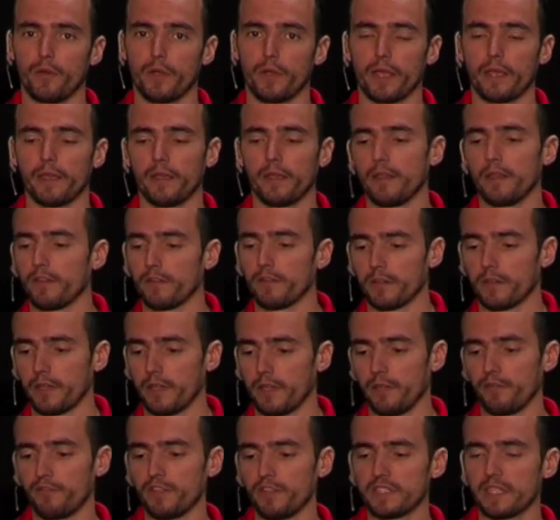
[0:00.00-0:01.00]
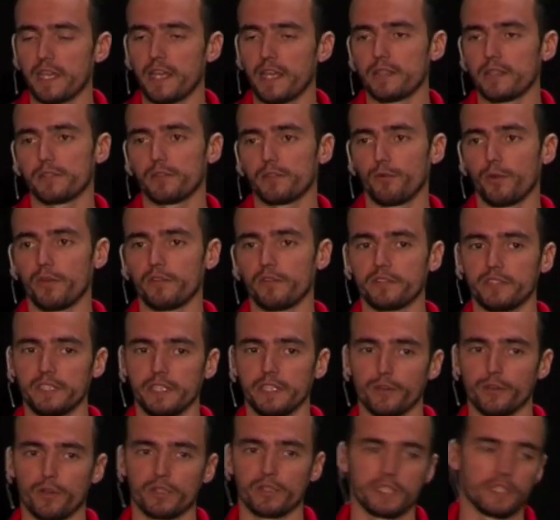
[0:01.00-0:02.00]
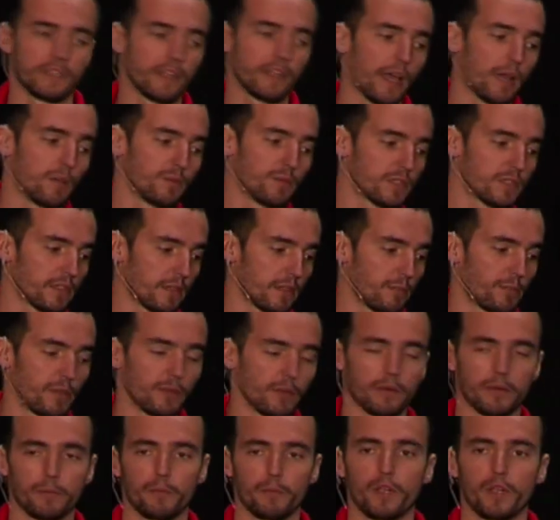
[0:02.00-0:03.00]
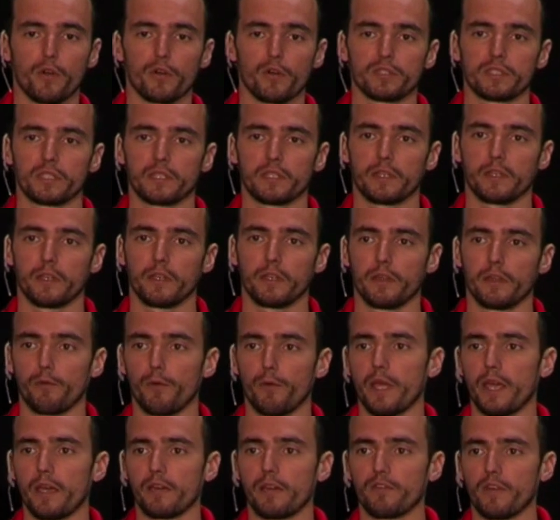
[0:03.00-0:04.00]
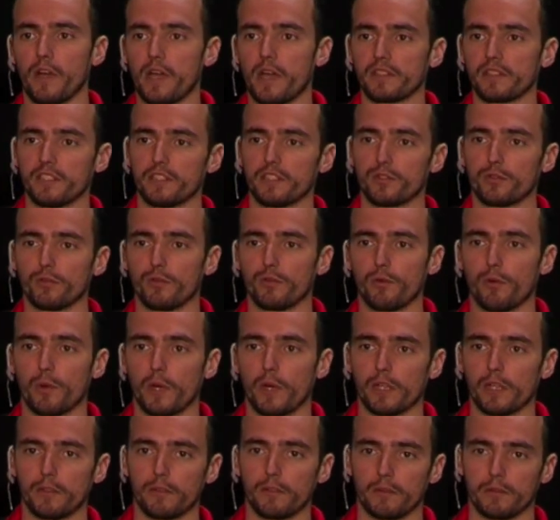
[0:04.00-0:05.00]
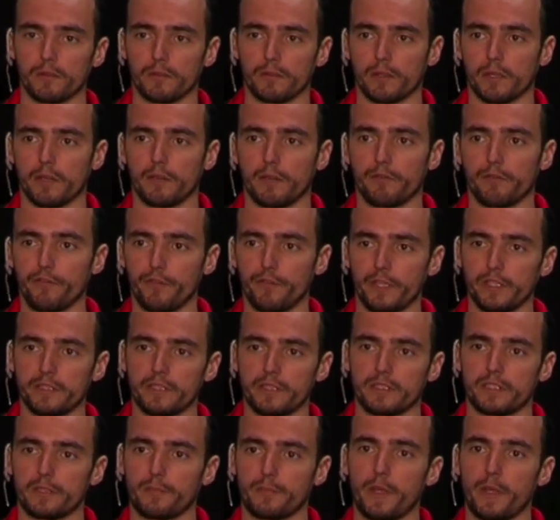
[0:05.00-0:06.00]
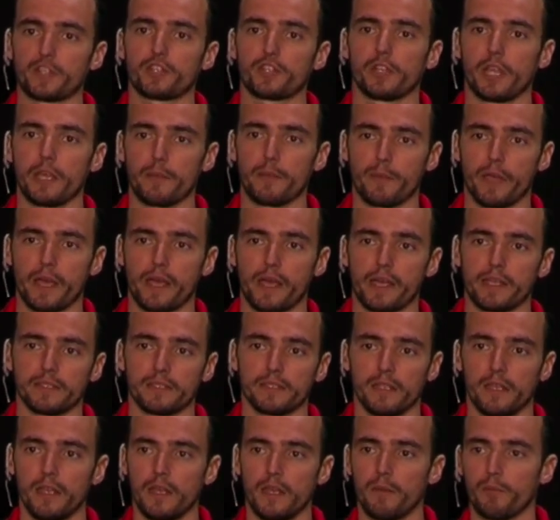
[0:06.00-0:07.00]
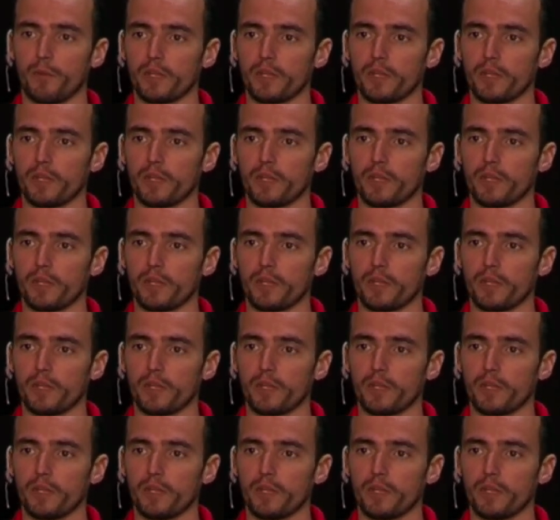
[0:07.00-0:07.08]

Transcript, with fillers: Okay, in this case, with Xerox, it helps because we have access to uh, these special A P Is,